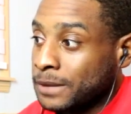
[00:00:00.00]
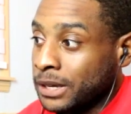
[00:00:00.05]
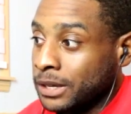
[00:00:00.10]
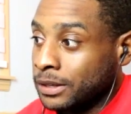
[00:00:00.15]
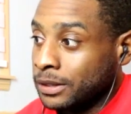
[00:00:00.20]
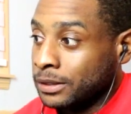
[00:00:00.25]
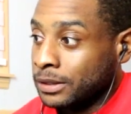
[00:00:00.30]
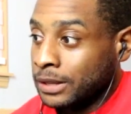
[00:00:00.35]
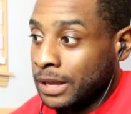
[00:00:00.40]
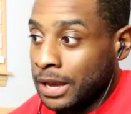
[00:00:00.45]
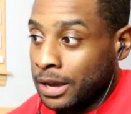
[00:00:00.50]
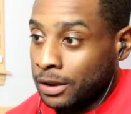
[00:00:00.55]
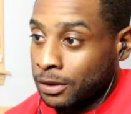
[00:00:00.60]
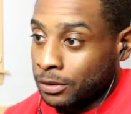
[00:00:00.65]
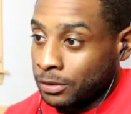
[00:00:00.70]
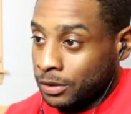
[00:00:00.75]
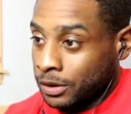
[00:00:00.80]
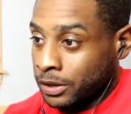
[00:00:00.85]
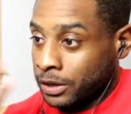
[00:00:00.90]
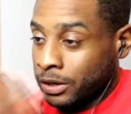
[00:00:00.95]
And
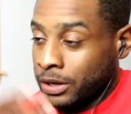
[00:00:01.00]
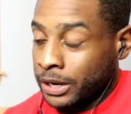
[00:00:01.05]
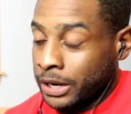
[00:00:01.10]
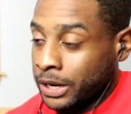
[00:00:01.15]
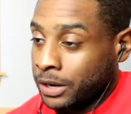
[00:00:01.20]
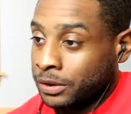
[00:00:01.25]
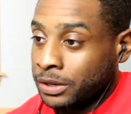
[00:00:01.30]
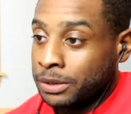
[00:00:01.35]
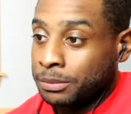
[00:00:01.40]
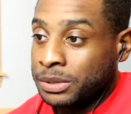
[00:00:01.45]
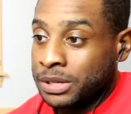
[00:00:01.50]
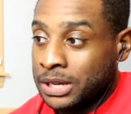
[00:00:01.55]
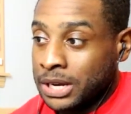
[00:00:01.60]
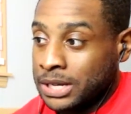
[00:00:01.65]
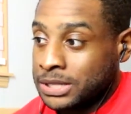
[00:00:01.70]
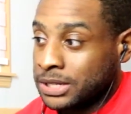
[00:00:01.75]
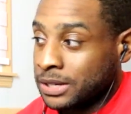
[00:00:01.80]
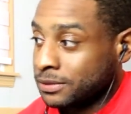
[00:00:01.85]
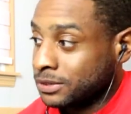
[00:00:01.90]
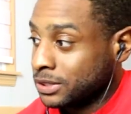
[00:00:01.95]
now Eren and
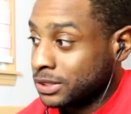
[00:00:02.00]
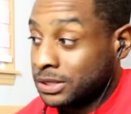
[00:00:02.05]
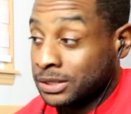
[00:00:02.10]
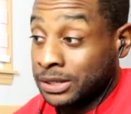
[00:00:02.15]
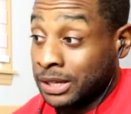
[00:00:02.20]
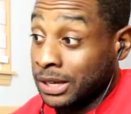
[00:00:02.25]
Mikasa have to.